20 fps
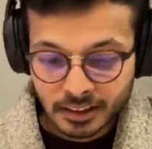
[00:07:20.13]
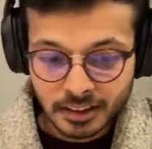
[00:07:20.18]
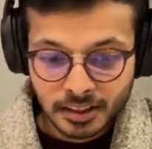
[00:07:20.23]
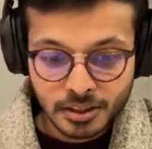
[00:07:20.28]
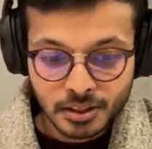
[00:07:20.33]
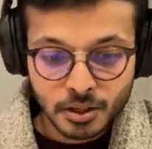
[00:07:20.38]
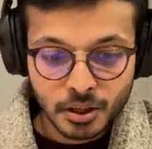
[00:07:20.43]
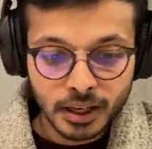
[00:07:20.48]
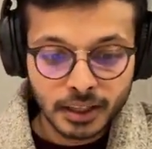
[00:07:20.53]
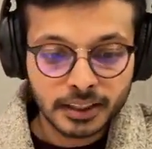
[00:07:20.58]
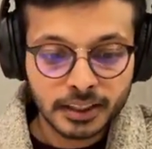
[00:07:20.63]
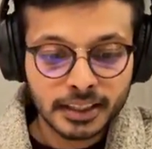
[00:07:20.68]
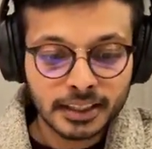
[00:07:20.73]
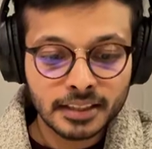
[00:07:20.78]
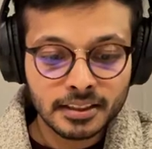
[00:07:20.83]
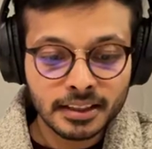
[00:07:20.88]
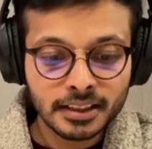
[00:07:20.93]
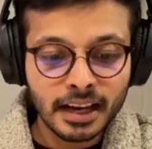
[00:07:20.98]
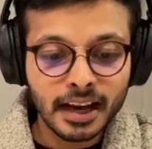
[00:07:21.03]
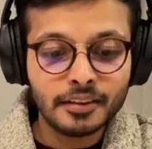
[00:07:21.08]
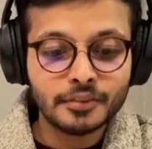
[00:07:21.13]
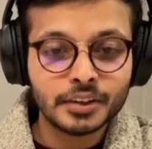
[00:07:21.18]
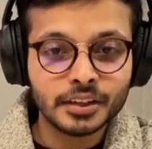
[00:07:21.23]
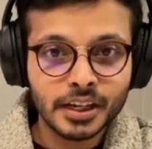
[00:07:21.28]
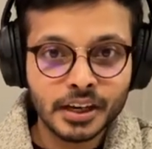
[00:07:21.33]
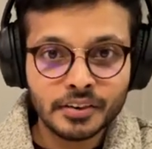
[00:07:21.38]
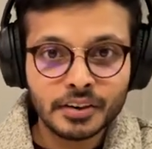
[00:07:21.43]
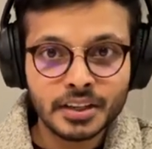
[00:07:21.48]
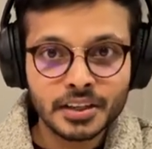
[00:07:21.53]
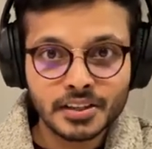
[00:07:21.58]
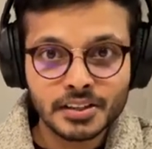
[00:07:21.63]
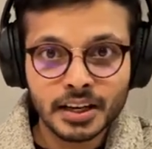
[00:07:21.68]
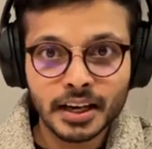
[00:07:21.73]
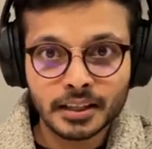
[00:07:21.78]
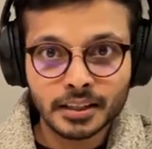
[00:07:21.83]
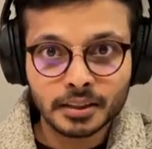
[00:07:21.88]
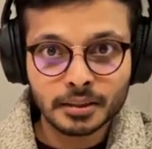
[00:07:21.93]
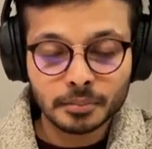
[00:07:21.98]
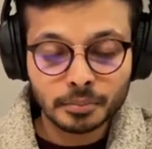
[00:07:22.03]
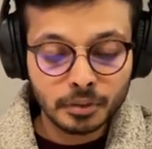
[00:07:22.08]
So I think in a cafeteria
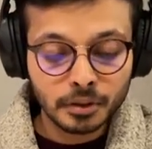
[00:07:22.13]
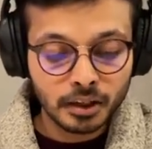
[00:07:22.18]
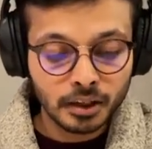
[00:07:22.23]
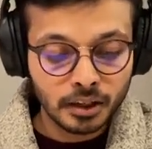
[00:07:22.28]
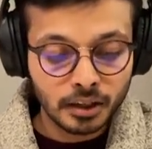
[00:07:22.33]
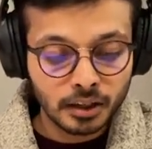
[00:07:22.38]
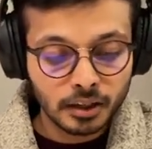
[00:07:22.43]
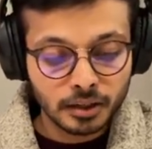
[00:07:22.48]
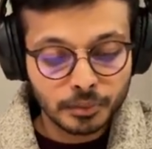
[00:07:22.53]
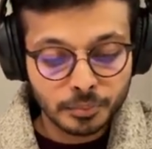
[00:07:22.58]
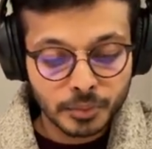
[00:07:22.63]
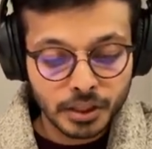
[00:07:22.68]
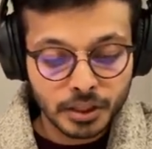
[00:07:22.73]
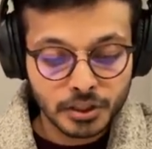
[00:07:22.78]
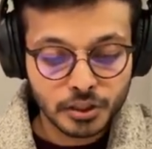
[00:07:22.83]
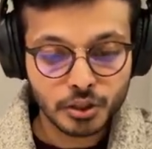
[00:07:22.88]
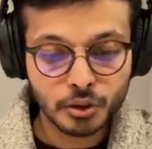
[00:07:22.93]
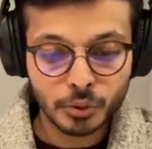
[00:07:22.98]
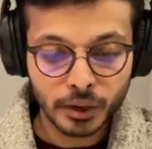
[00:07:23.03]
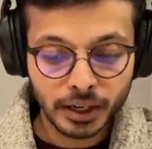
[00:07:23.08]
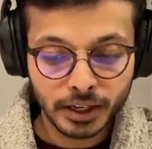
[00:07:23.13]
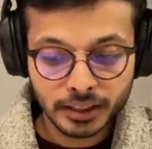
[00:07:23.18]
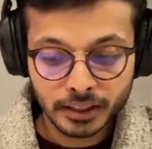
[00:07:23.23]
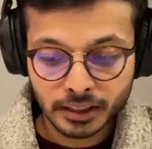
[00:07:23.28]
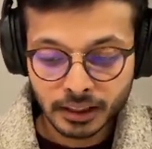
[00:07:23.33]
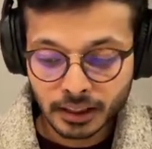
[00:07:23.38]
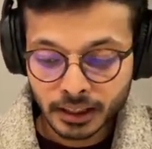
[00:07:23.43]
setup, it's great.